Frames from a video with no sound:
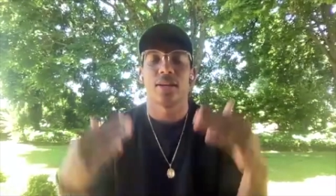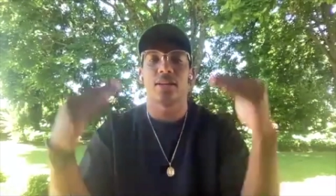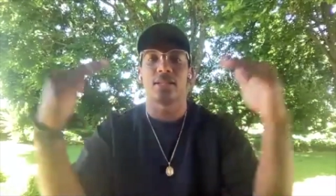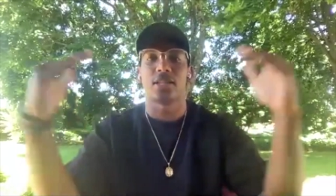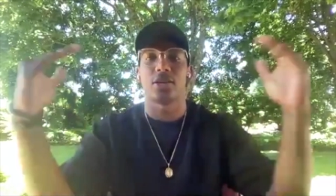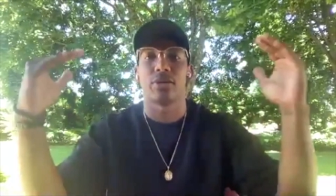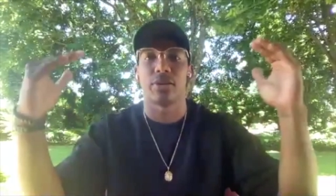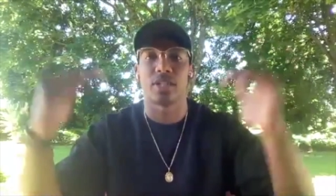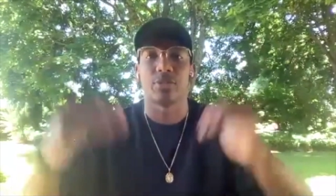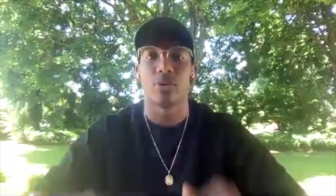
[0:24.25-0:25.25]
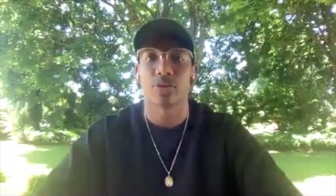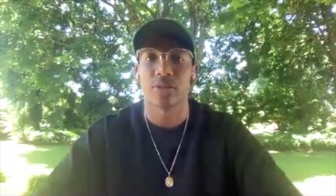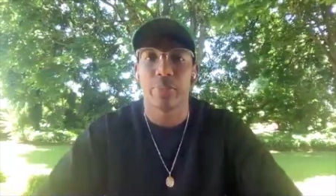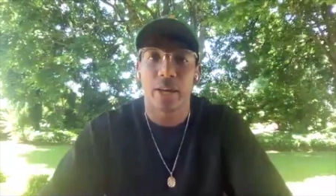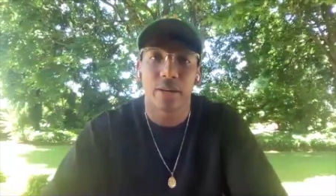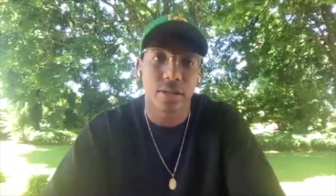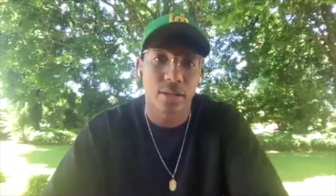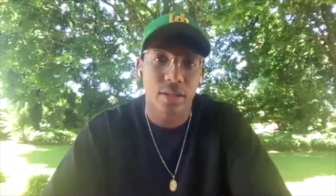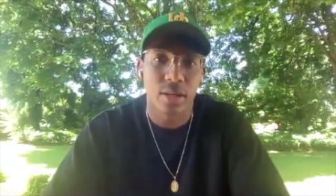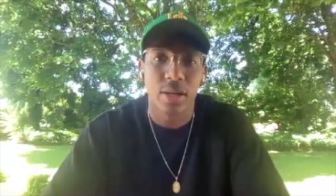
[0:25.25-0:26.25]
consider it sports banners.